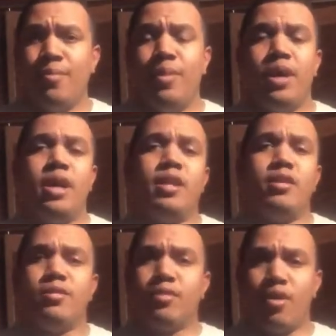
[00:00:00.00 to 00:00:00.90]
But
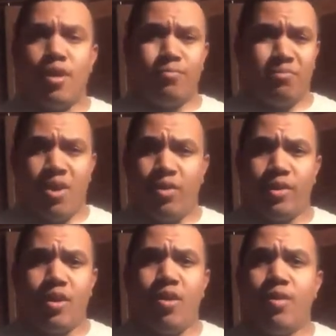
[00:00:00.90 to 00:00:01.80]
all
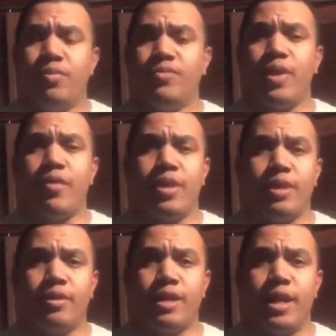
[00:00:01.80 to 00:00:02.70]
in all, it was very
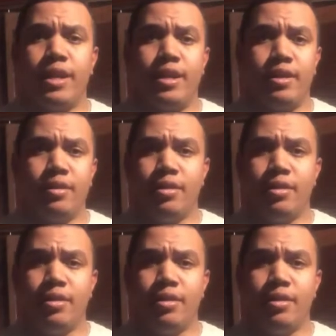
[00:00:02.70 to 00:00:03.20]
entertaining,